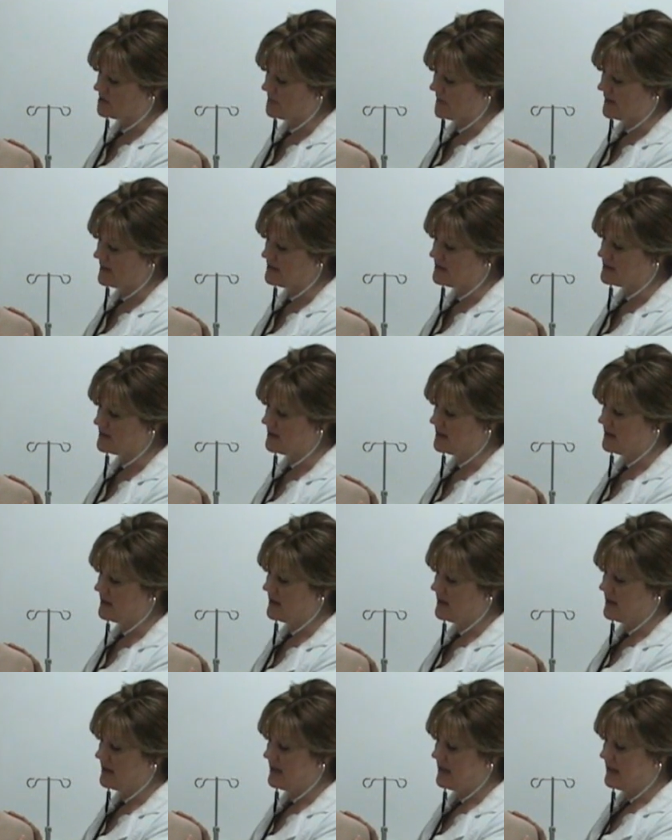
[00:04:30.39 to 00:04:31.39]
space,
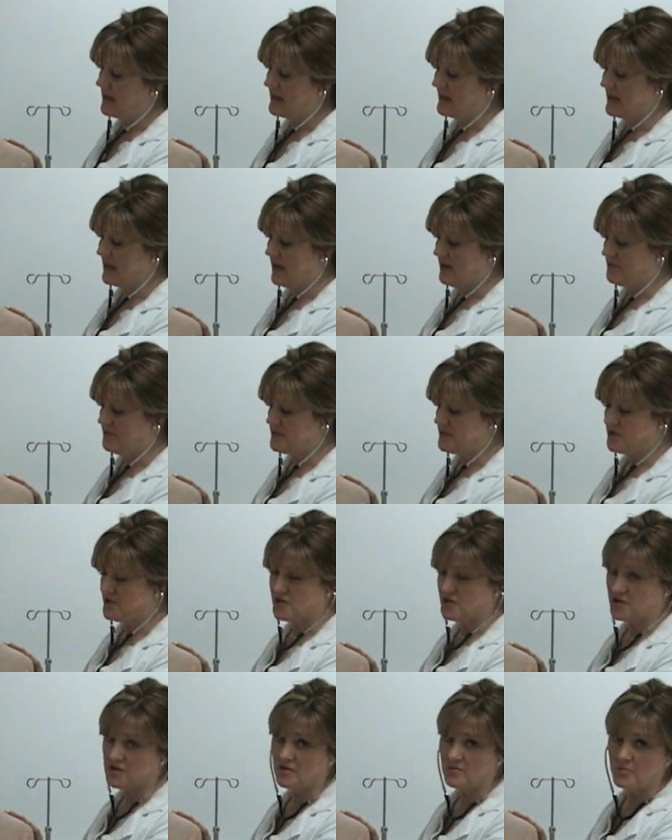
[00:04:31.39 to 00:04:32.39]
left
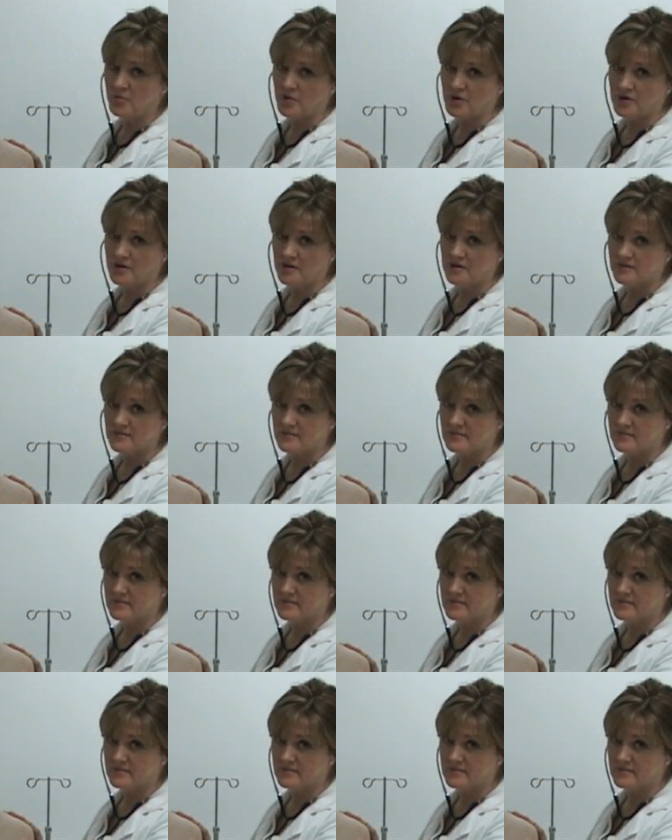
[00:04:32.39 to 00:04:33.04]
sternal border.